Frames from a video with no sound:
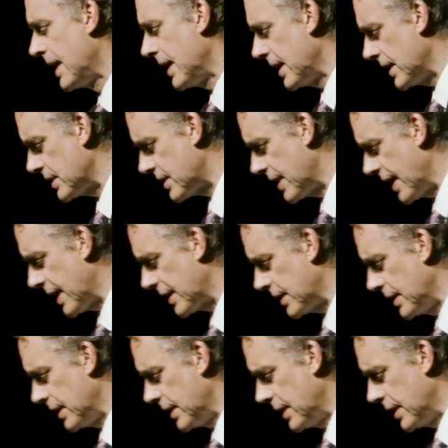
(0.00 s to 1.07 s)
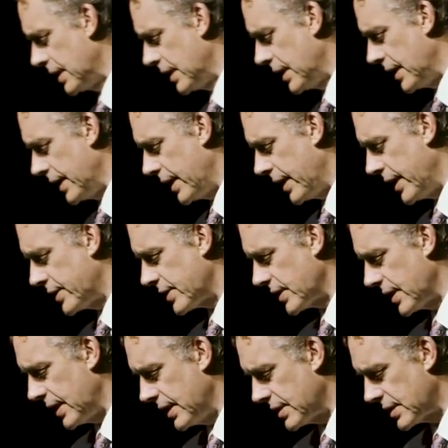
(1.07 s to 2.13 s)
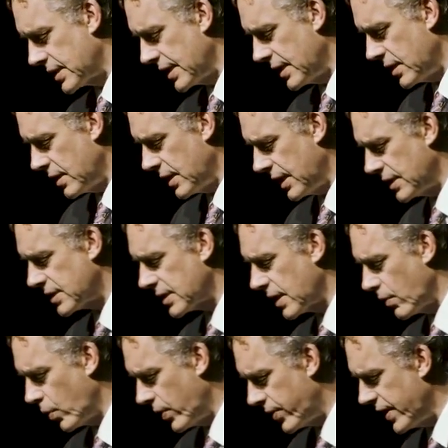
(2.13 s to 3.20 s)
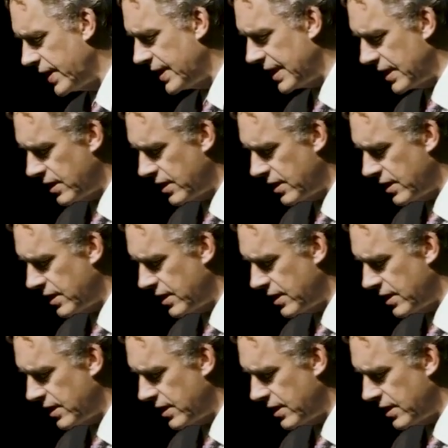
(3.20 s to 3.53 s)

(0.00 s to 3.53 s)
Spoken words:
is that it's within the